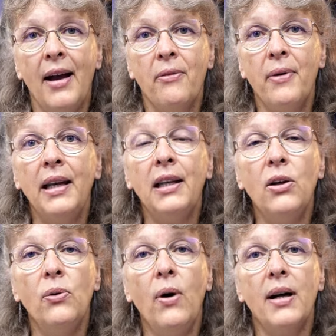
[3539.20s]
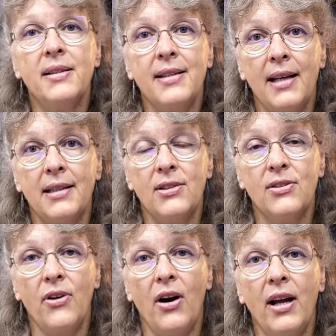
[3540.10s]
When you are
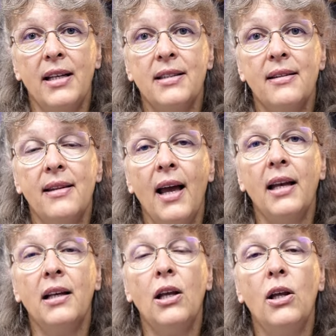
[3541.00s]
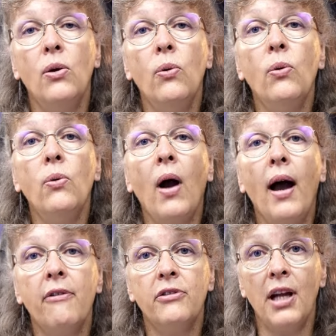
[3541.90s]
satisfied that you
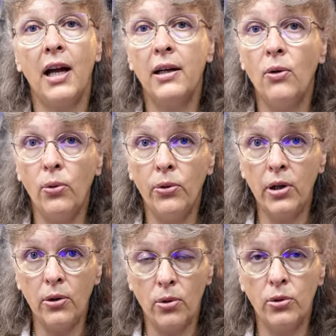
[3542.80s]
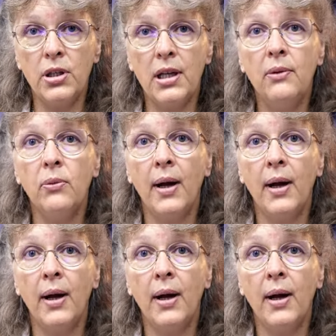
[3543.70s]
have done all you could in